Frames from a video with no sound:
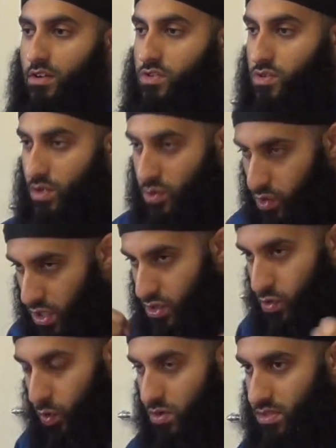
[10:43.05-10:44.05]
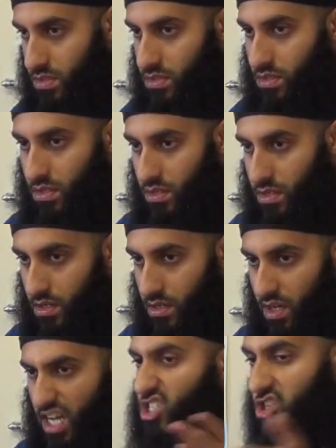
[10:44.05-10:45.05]
So he took his horse
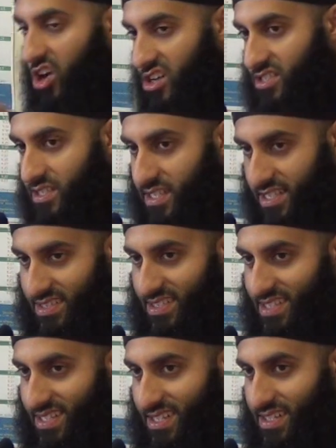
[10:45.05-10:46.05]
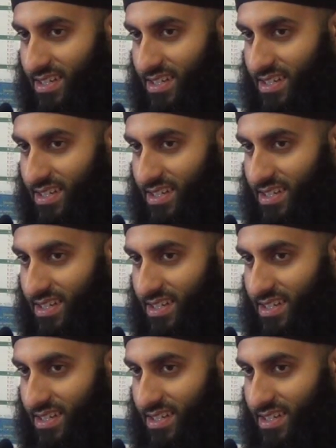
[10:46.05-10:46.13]
and he charged into the sea.